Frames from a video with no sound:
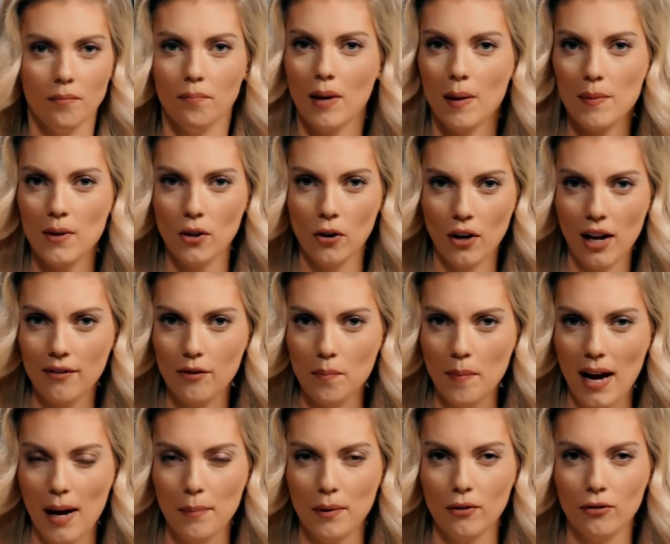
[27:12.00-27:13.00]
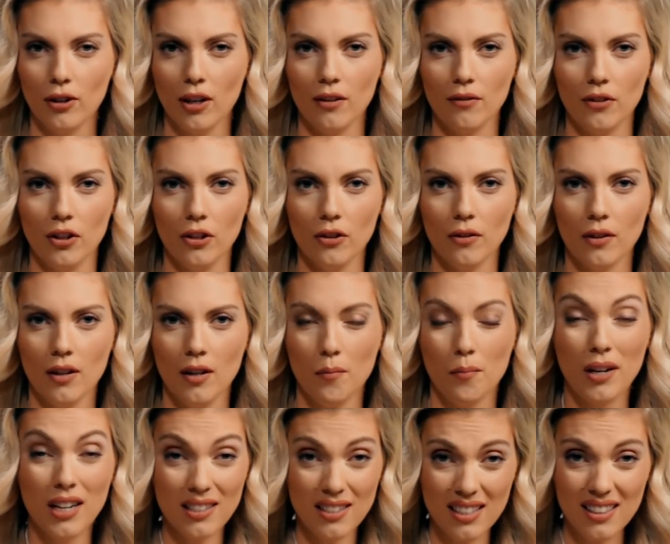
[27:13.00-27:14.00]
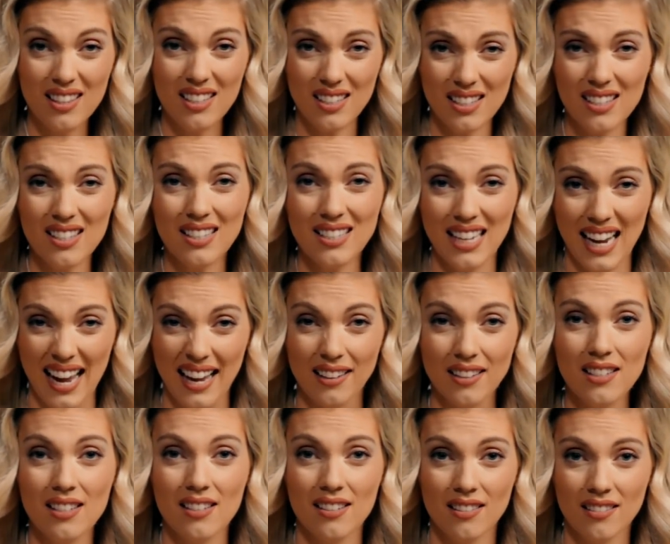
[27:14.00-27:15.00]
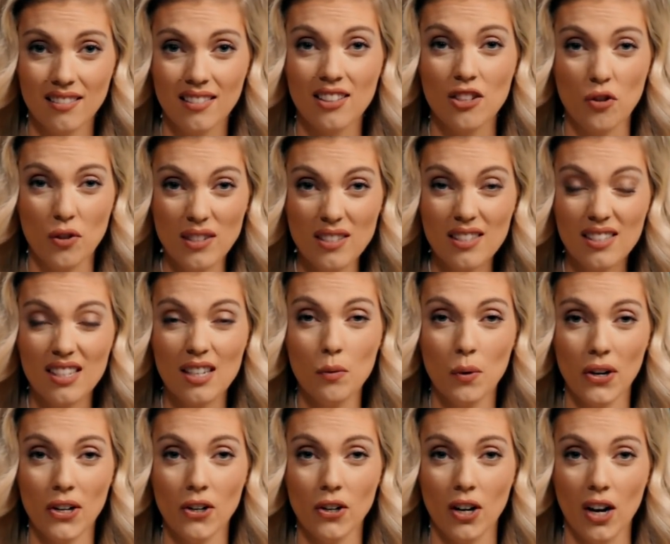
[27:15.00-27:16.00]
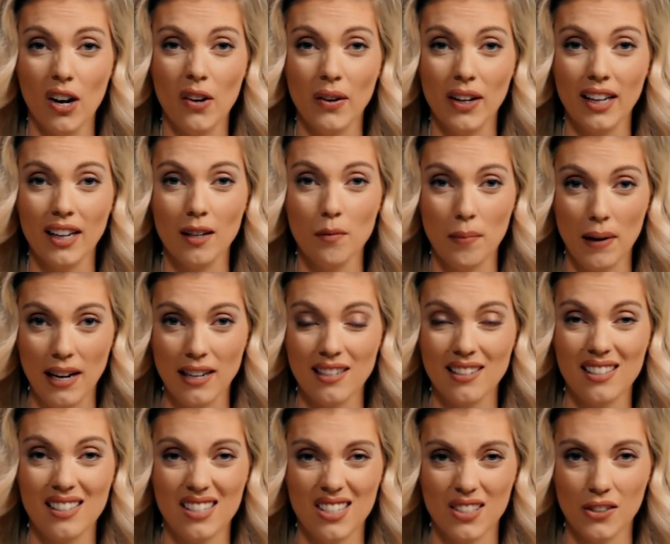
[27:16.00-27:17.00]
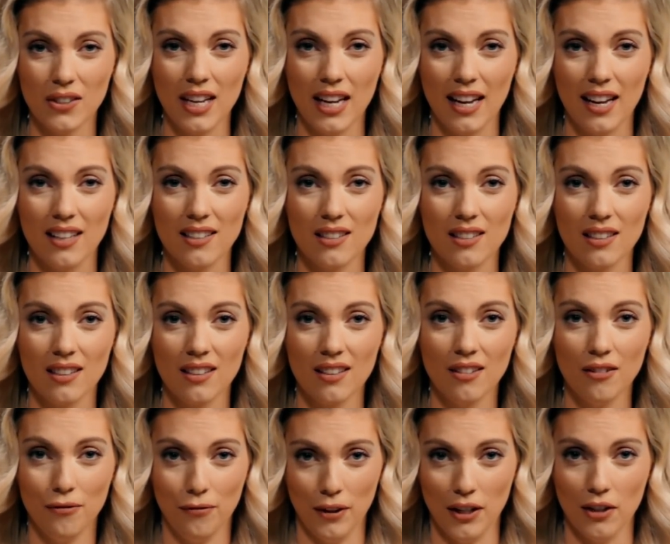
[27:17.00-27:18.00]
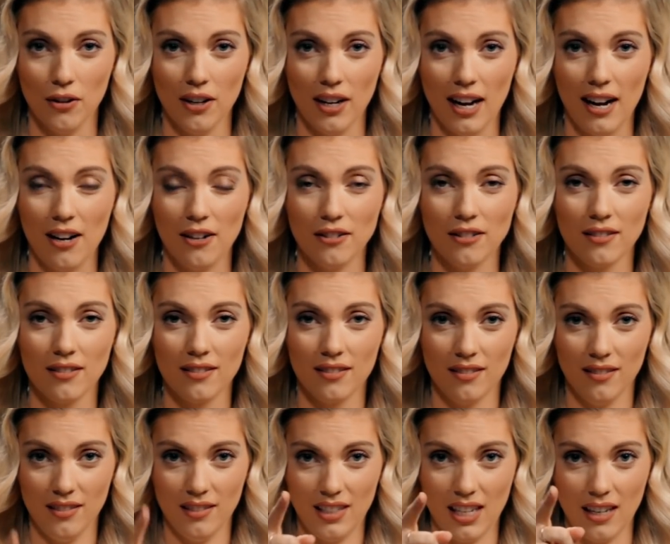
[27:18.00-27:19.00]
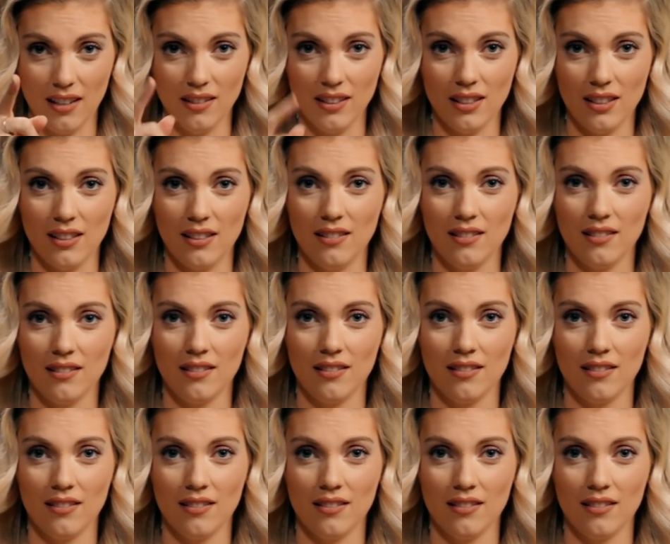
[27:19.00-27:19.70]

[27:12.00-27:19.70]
Maybe you don't have a map in front of you, but it's a, this is a tent. You can see where you're going, and Biden still can't figure it out. Take a listen.